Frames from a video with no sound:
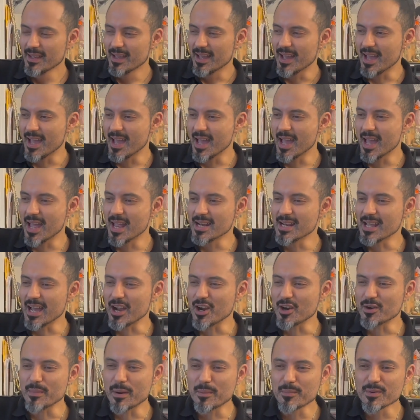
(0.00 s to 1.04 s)
And I
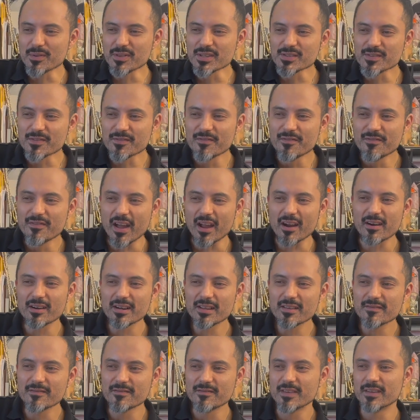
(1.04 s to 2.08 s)
remember this very
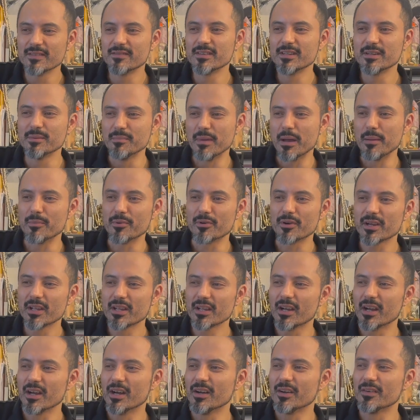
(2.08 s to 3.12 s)
vivid memory
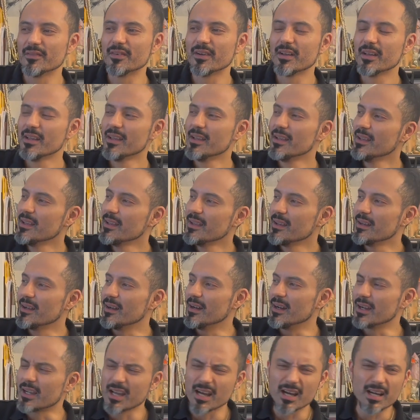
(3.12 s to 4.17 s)
of
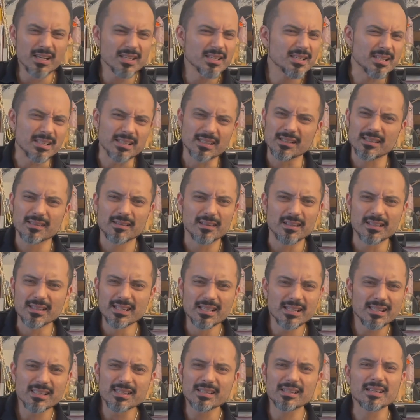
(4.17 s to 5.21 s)
a
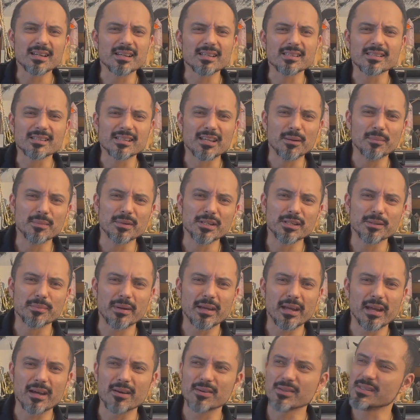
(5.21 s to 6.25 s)
distant cousin coming to my
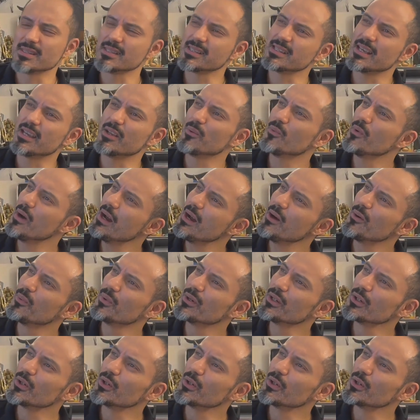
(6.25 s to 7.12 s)
house and saying, wow, what a